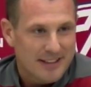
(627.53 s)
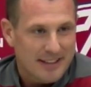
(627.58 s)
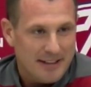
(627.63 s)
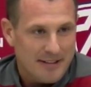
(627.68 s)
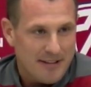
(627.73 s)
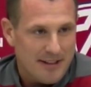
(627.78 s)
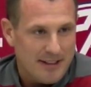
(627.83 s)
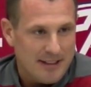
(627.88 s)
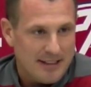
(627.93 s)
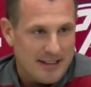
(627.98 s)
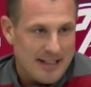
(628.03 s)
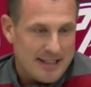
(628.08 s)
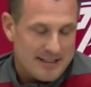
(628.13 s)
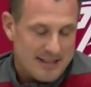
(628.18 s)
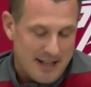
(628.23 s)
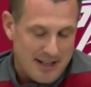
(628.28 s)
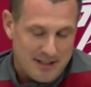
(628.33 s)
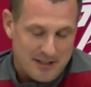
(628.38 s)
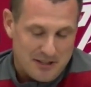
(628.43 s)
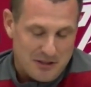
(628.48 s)
Right, and that's
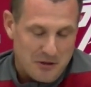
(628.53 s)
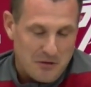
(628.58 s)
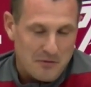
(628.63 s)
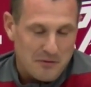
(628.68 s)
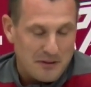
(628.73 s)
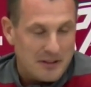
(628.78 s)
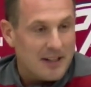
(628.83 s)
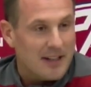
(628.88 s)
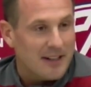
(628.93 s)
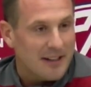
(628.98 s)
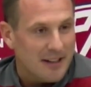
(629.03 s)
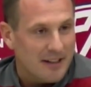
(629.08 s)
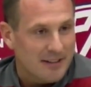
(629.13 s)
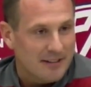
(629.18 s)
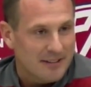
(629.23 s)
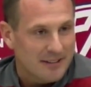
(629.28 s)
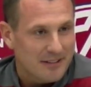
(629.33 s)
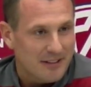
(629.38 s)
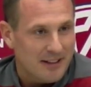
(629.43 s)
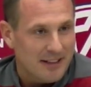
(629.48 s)
not a show for
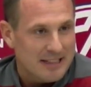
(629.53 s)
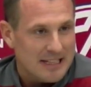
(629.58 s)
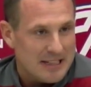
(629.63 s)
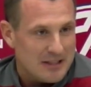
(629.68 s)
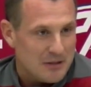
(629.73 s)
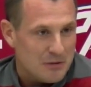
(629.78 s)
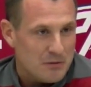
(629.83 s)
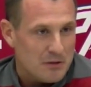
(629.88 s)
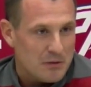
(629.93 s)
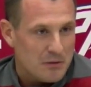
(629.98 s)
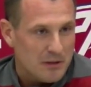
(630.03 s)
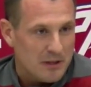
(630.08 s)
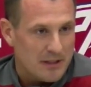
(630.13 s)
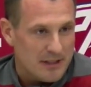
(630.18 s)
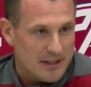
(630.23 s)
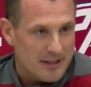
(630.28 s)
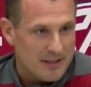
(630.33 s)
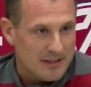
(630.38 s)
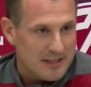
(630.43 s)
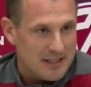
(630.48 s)
Dayon, right? That's who he
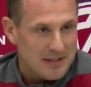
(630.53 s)
really is.